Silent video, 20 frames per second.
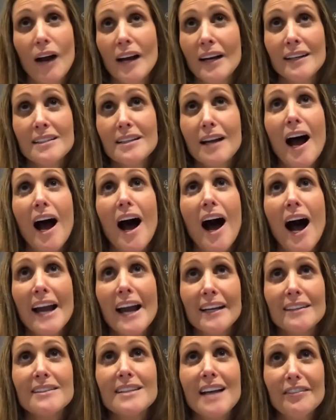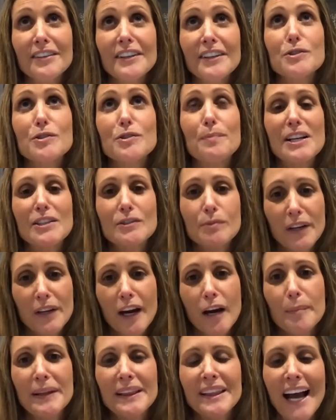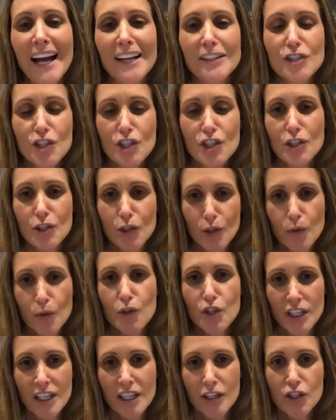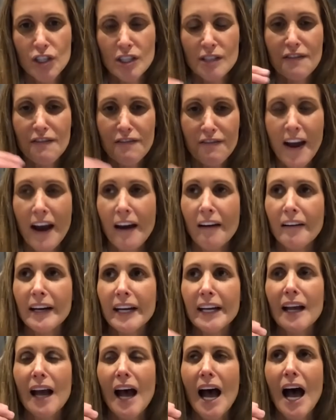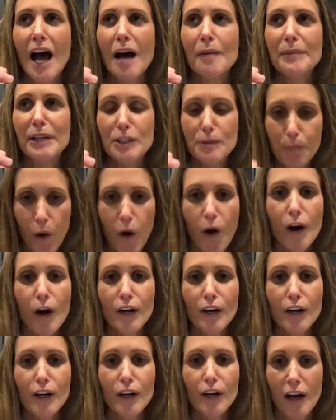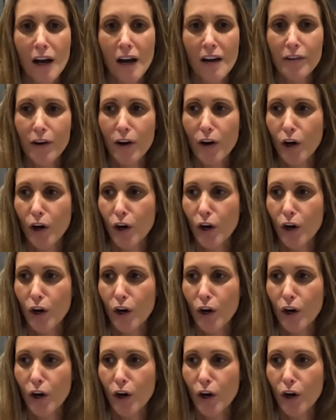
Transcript: Lady erased as if it had never existed. The isolation stung, but it also gave Stephanie the